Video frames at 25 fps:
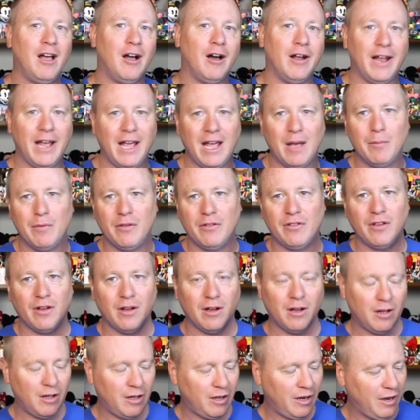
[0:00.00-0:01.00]
on
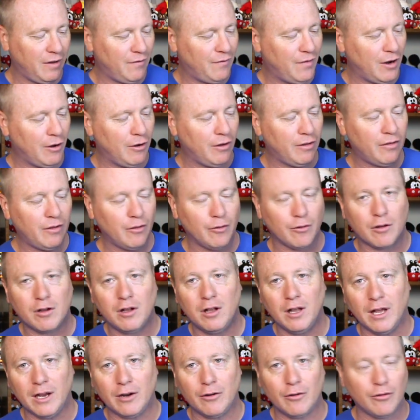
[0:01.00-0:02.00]
Amazon, and various other
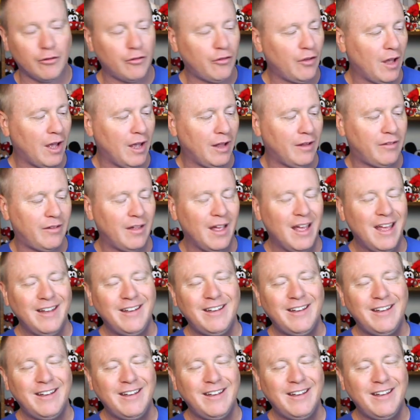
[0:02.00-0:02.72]
collector sites